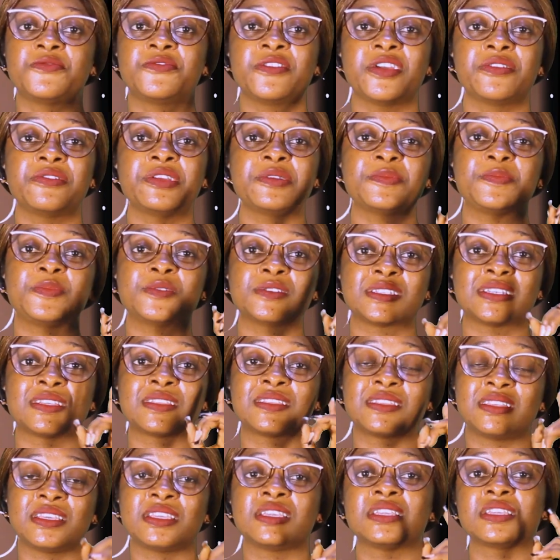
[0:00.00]
very
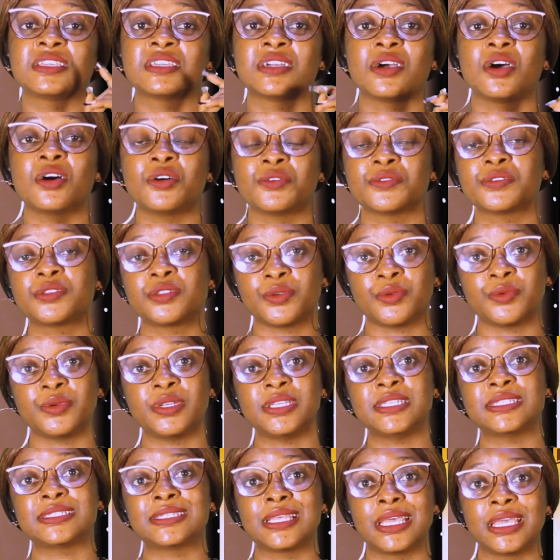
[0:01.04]
important thing also
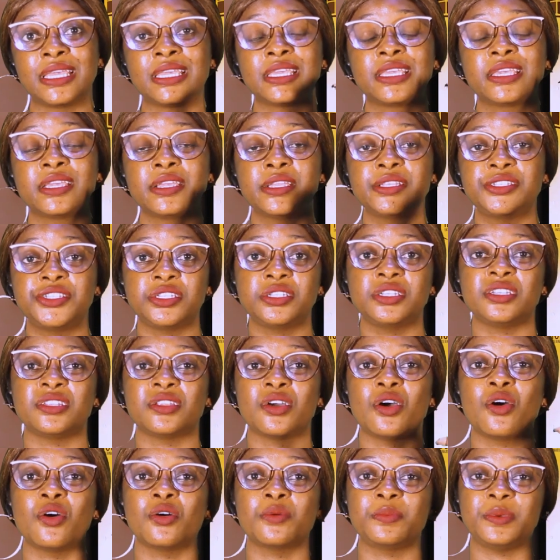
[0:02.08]
is engaging
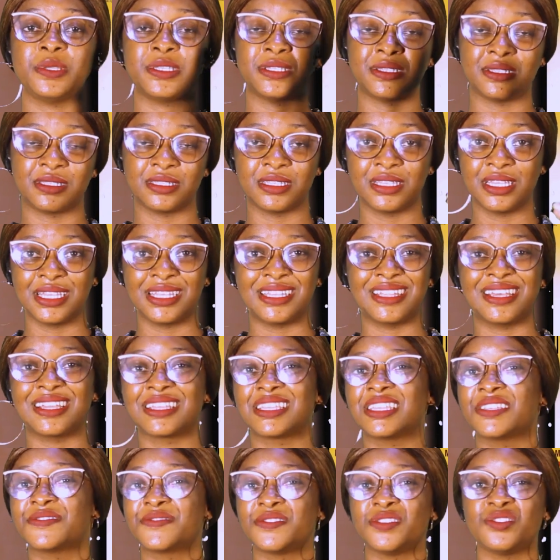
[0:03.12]
in hobbies
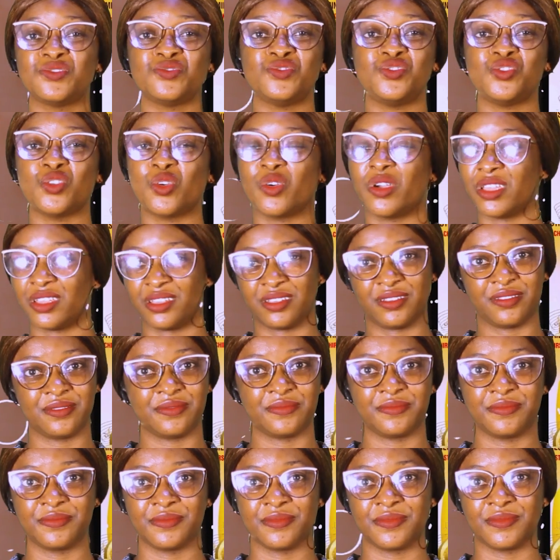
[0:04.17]
that gives you joy.
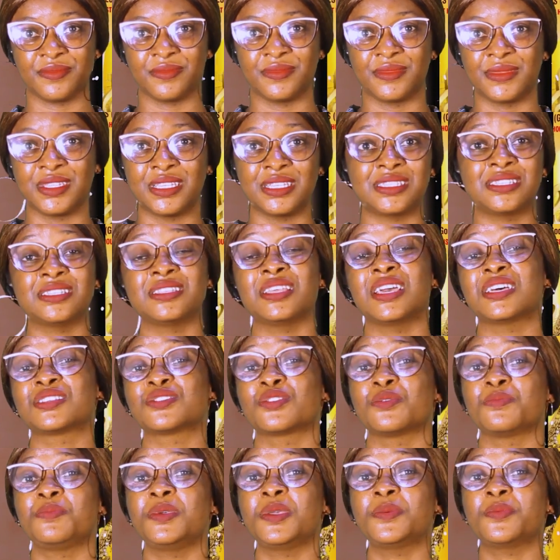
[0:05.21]
See, there are
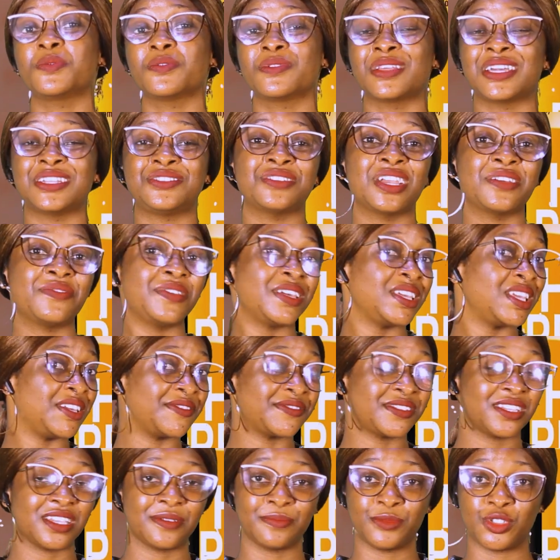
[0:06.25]
some people that driving
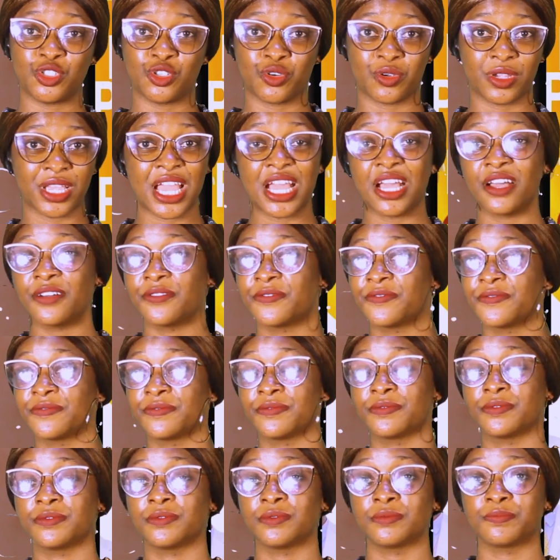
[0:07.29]
gives them joy. I have
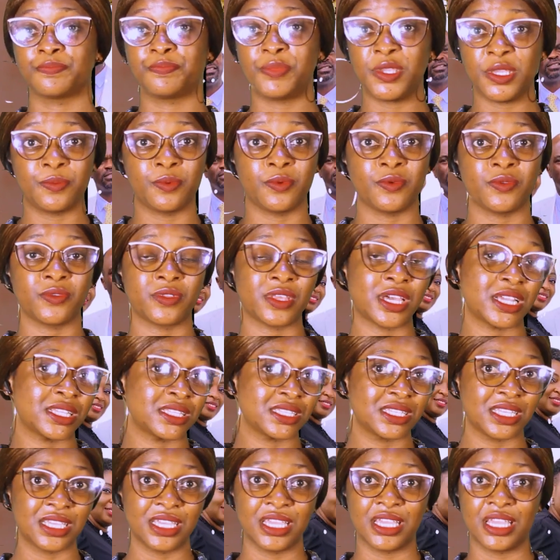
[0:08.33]
people
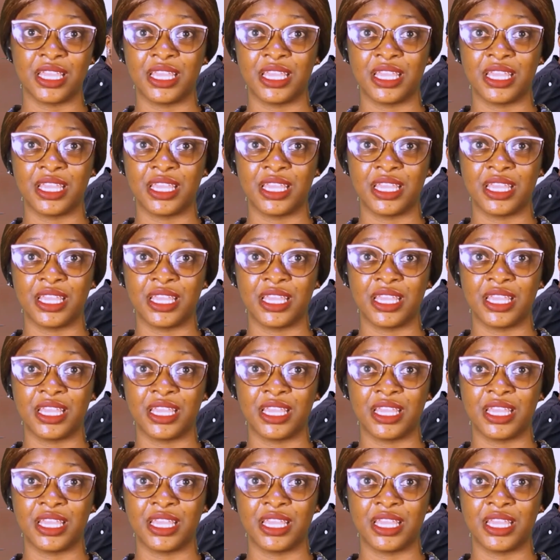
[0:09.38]
that